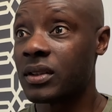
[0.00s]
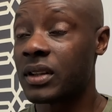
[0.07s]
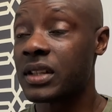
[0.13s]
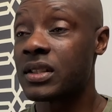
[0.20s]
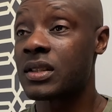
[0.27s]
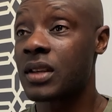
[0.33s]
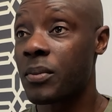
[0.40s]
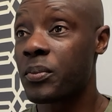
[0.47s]
that
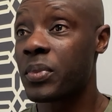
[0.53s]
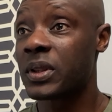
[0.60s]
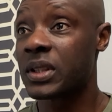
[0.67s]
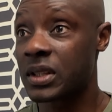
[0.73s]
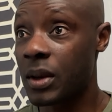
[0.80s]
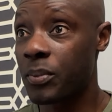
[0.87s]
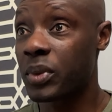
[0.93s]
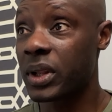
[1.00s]

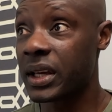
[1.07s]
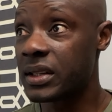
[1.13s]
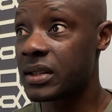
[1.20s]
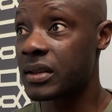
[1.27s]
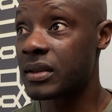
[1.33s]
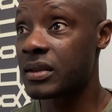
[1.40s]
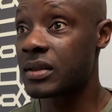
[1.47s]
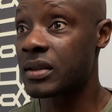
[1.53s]
some
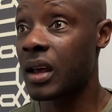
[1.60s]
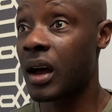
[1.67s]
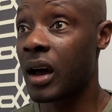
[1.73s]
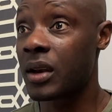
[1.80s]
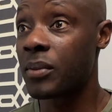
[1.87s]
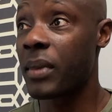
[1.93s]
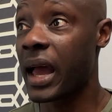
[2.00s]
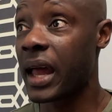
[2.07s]
places
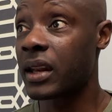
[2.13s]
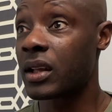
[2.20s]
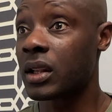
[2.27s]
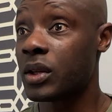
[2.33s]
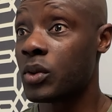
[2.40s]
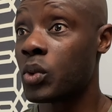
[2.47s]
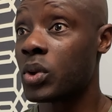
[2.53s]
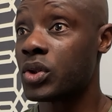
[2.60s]

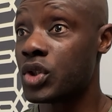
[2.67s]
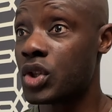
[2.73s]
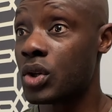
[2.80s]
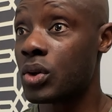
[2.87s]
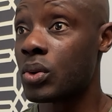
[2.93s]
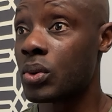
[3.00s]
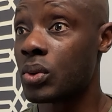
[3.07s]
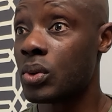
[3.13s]
automatically will
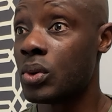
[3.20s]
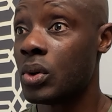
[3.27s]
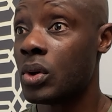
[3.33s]
do